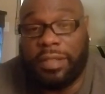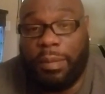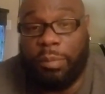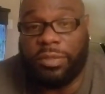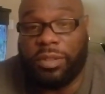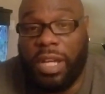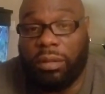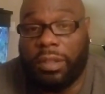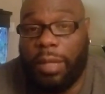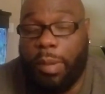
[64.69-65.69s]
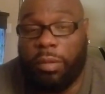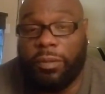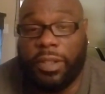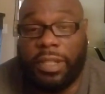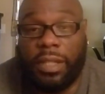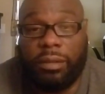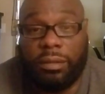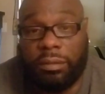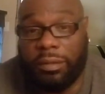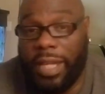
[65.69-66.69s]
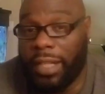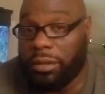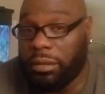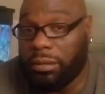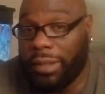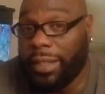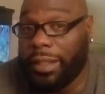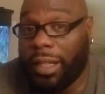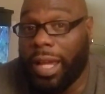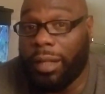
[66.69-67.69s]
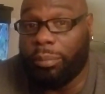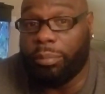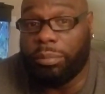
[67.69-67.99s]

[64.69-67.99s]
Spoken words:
time, I'm just not going to let people forget that they did a lot of,